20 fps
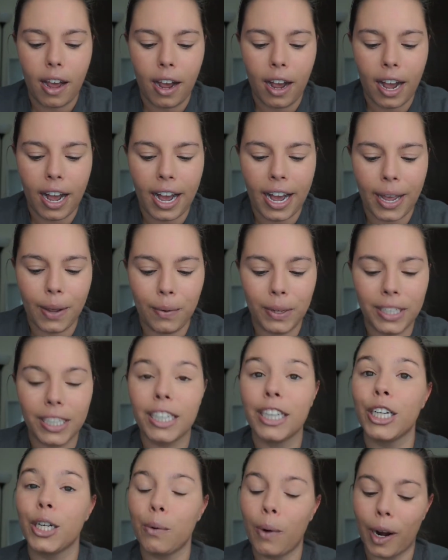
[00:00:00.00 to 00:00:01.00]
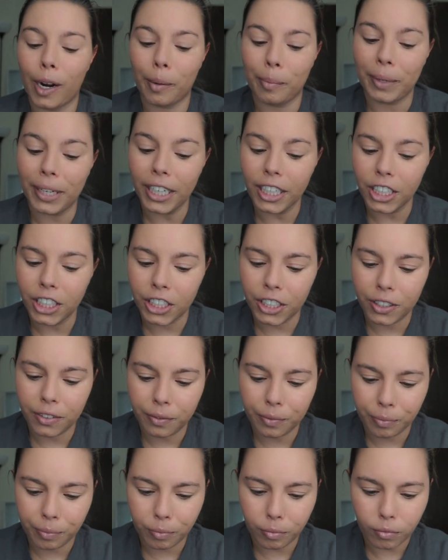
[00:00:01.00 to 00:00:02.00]
I went to Clearwater Beach,
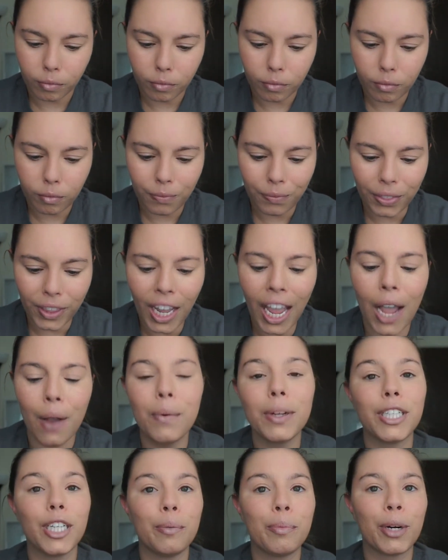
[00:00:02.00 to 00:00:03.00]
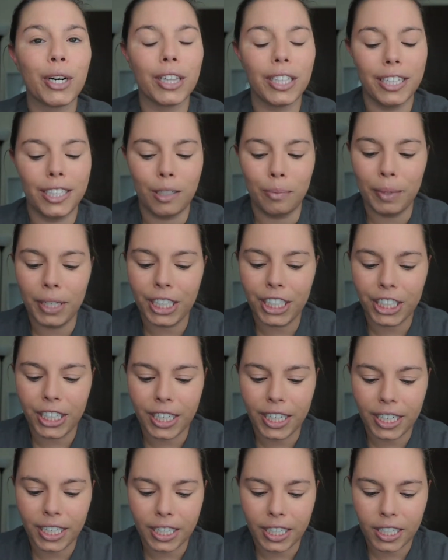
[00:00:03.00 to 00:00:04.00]
I went to Pearlie's Beach
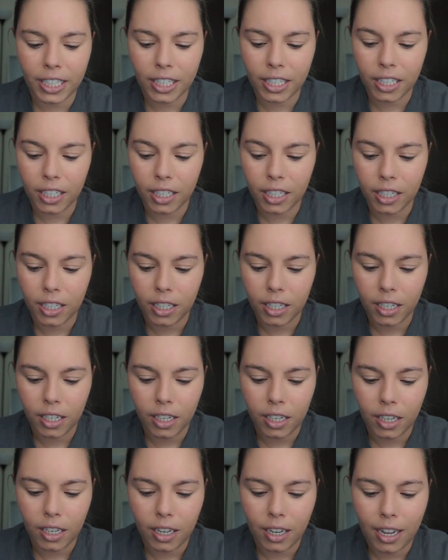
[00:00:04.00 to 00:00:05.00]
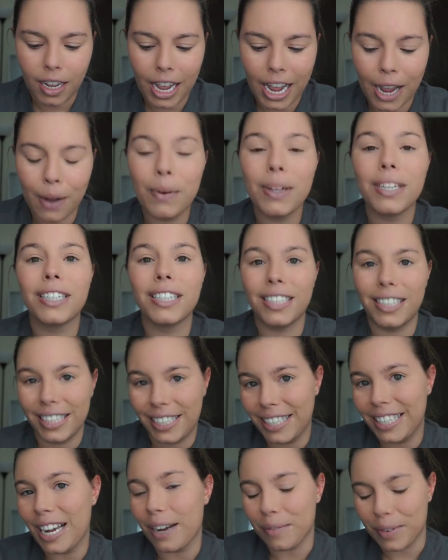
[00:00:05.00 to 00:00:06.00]
Eats, I went to
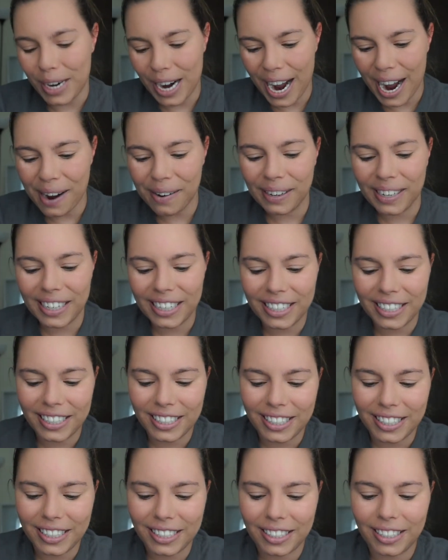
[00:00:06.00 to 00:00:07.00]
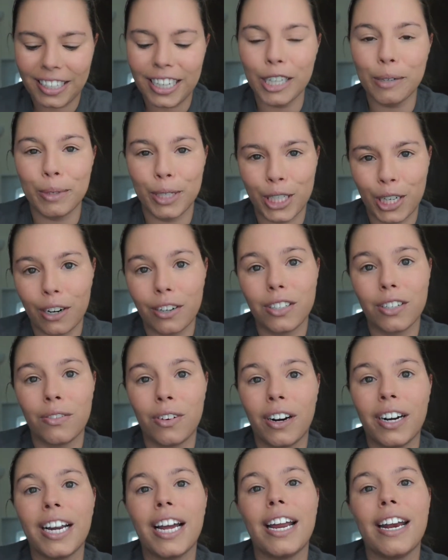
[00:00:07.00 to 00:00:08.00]
Disney After Hours, Kilimanjaro
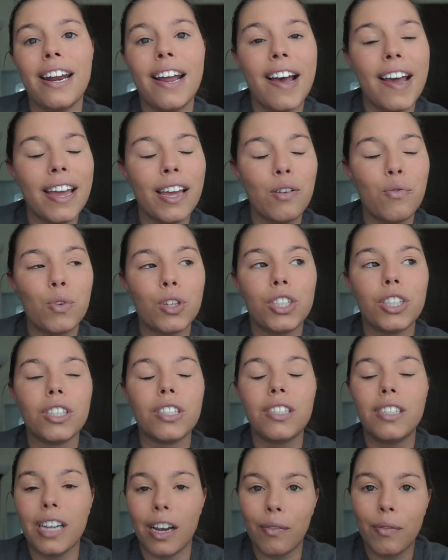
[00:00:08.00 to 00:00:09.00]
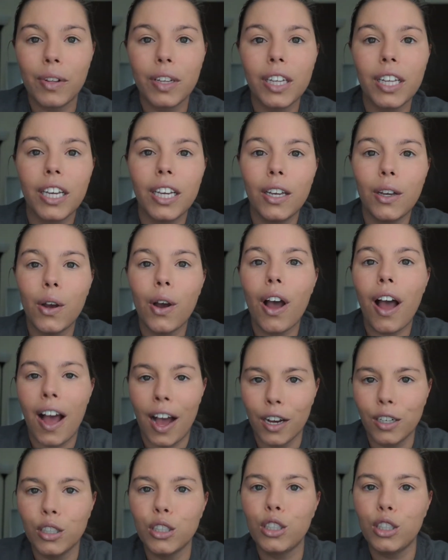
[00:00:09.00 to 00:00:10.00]
Safari at night, which is definitely
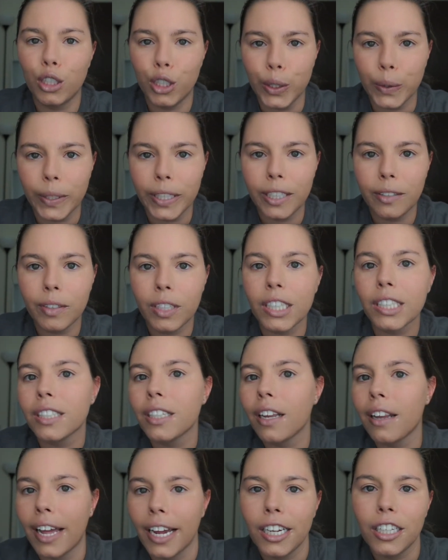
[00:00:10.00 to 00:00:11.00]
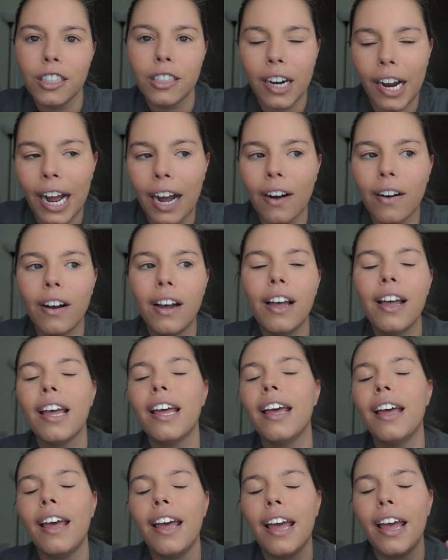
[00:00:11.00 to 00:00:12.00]
how you should do it, because the lions are out,
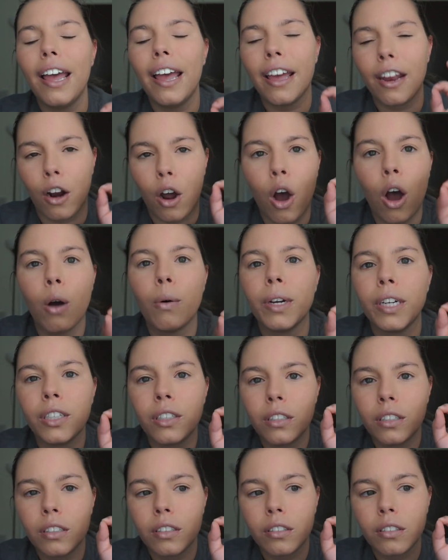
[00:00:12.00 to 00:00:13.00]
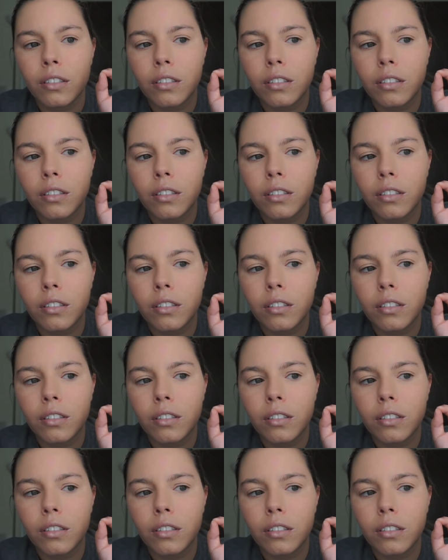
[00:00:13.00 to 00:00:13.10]
and always,